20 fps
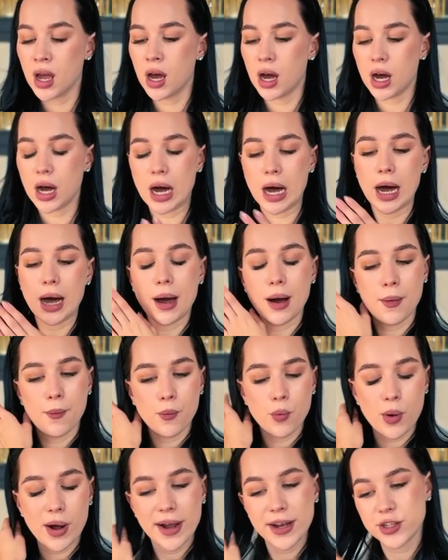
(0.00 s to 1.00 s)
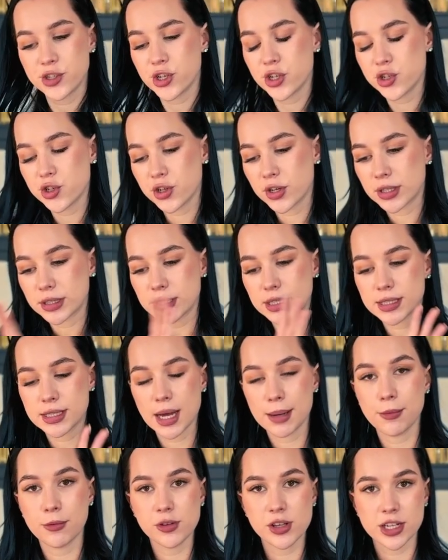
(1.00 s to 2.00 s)
Why change for the
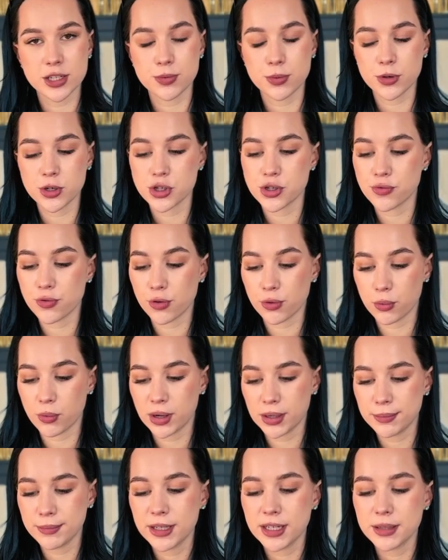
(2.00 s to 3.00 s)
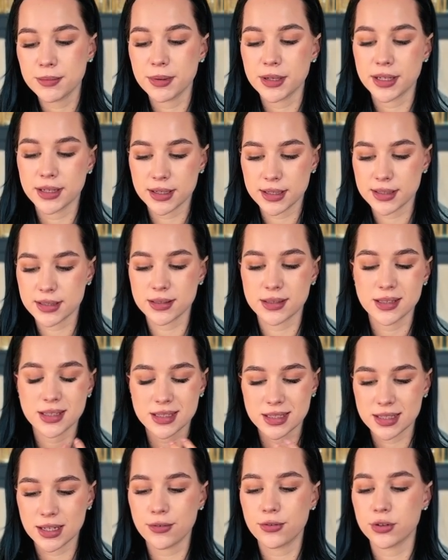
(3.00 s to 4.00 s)
time of the expiration for 1 minute? Because
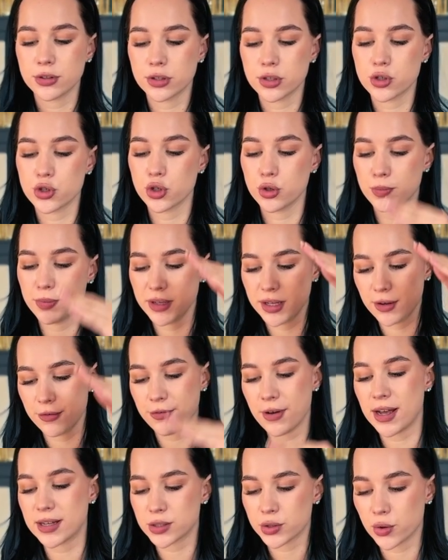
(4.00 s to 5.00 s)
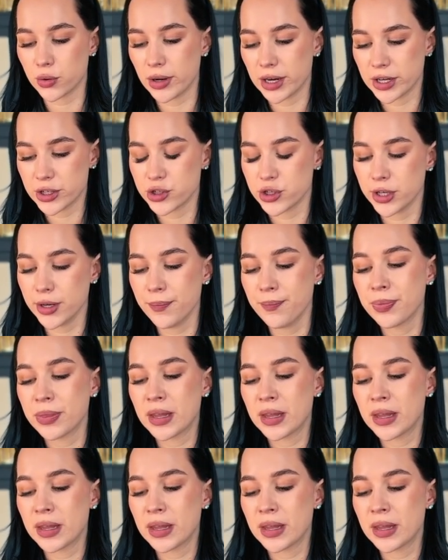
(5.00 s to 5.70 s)
it definitely should be a fast correction.